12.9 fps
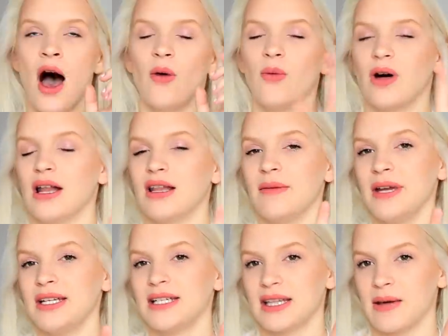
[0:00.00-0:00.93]
Well, let
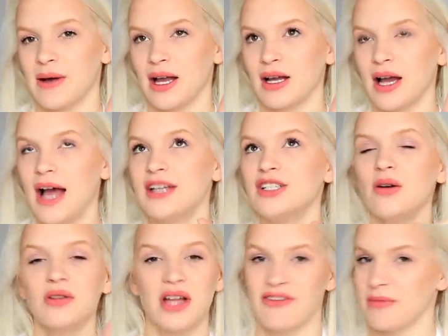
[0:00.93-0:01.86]
me take that back. I
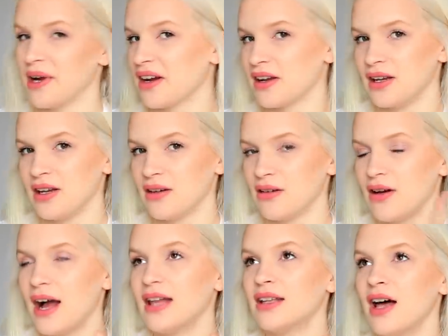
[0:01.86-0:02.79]
don't love American Eagle.
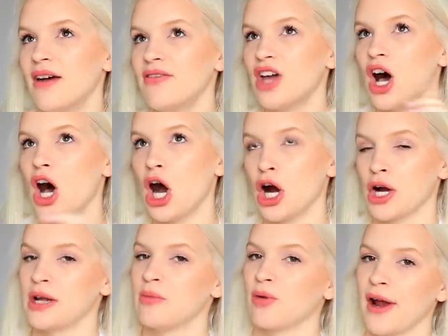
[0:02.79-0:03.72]
I love the
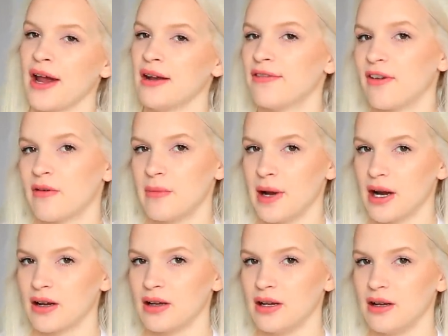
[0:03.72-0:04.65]
Ari brand from
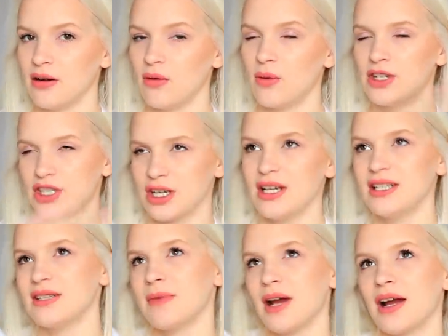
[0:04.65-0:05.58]
American Eagle, which
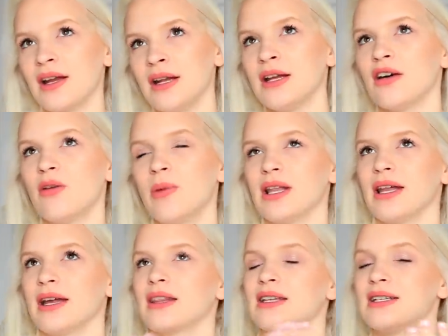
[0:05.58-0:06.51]
is American Eagle, but
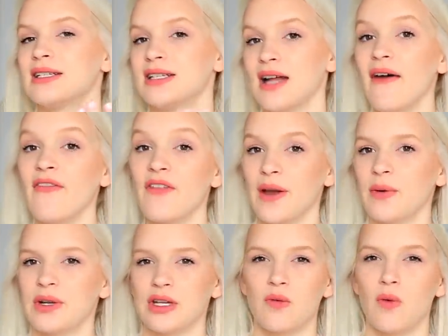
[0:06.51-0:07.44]
like the stuff that
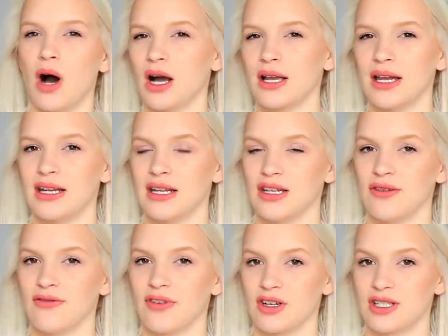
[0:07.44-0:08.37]
when you walk in and
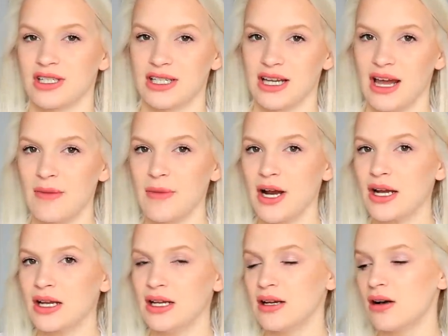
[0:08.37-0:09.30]
you first see at
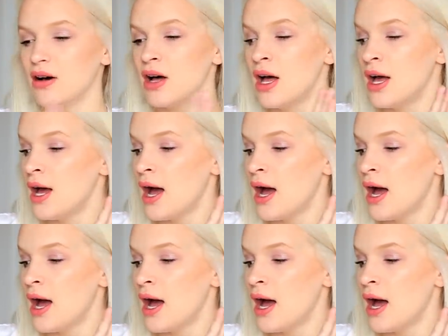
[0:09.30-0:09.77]
American Eagle,